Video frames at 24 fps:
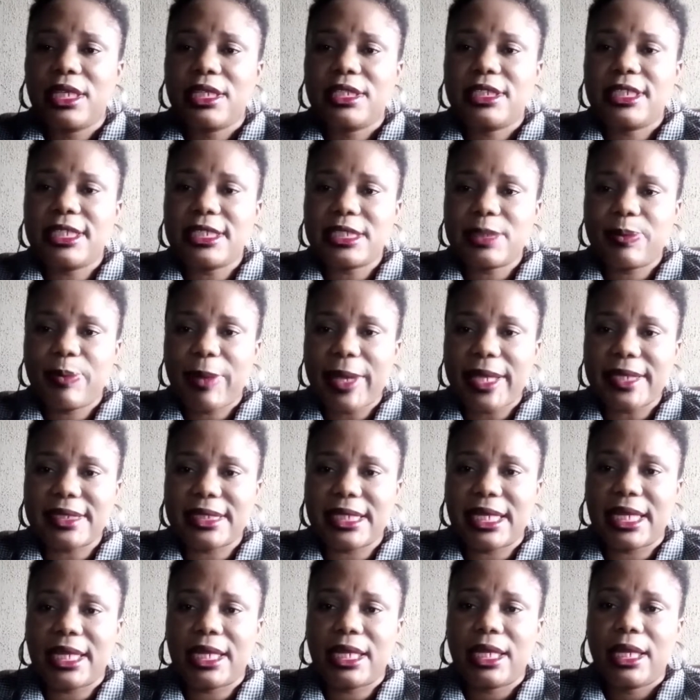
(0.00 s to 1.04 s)
this
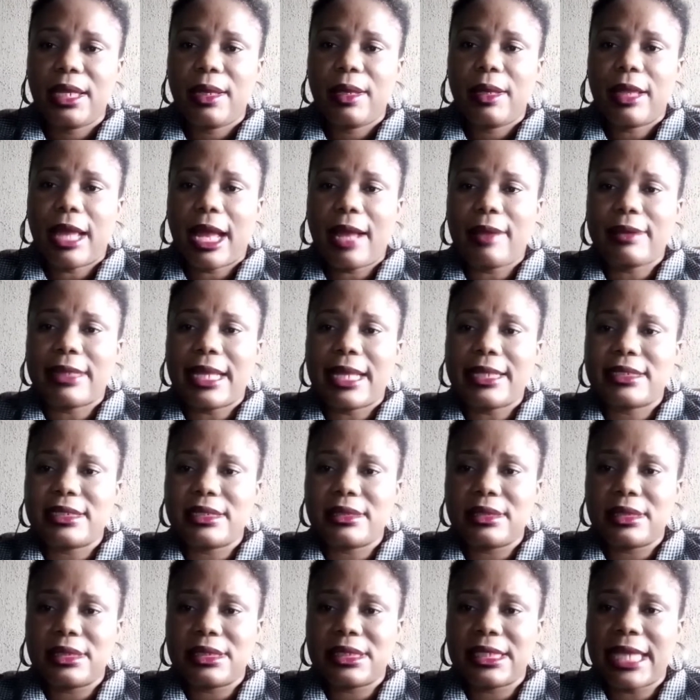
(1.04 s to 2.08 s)
person that
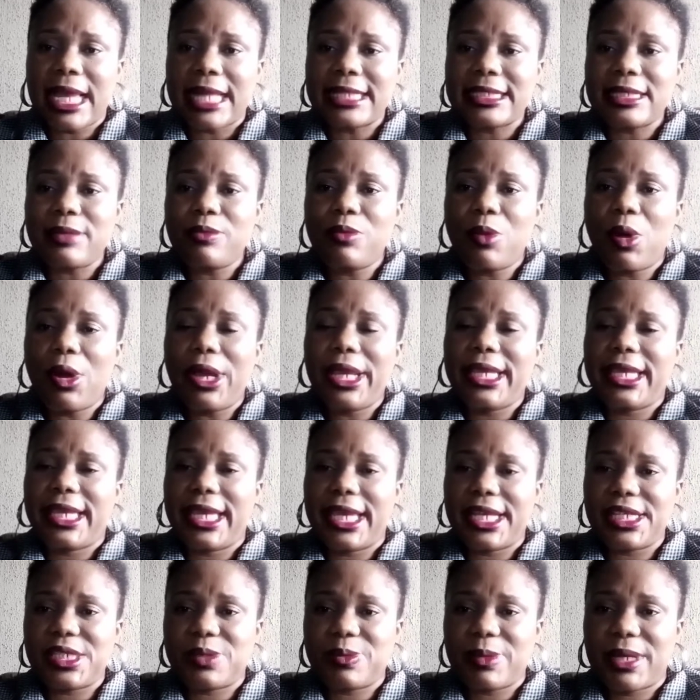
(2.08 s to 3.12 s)
is getting more
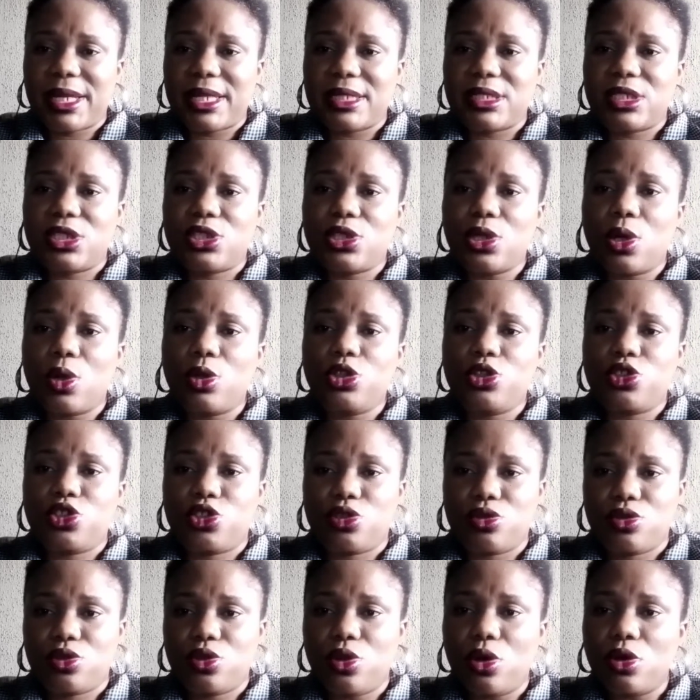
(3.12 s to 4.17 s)
engagement, so you
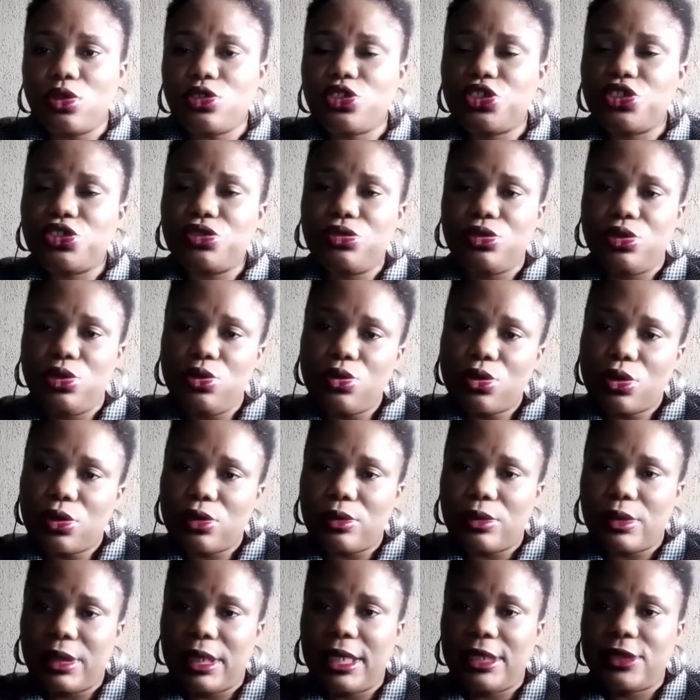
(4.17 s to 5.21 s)
should go look
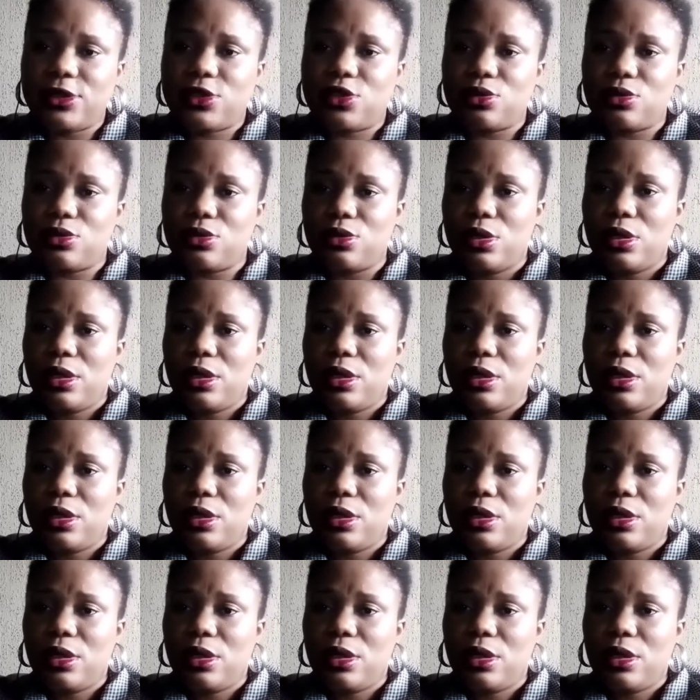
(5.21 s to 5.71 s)
into